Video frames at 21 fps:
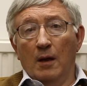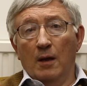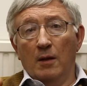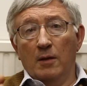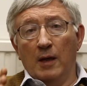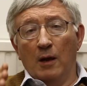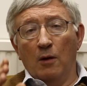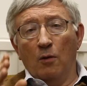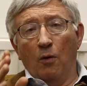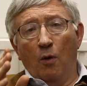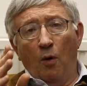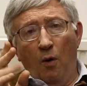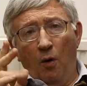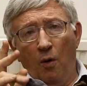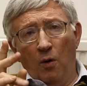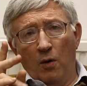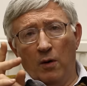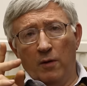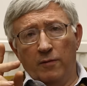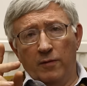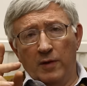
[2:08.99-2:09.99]
then
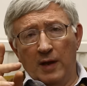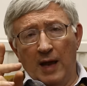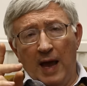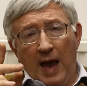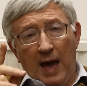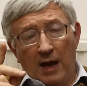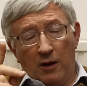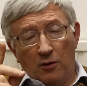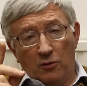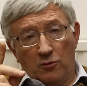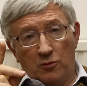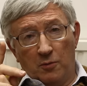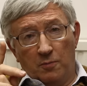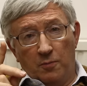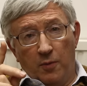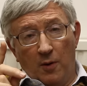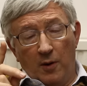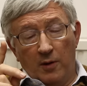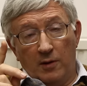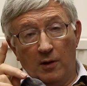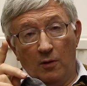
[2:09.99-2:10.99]
all of the arrows
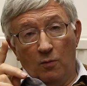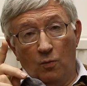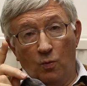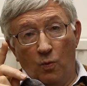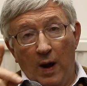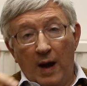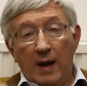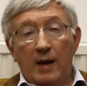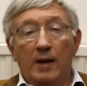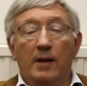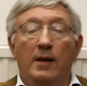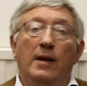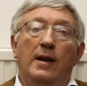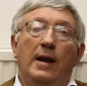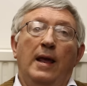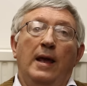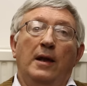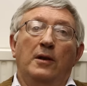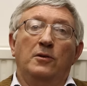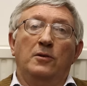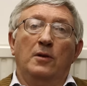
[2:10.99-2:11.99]
would point in one
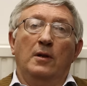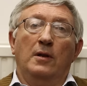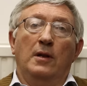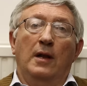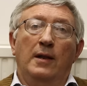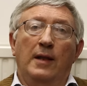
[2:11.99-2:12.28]
direction,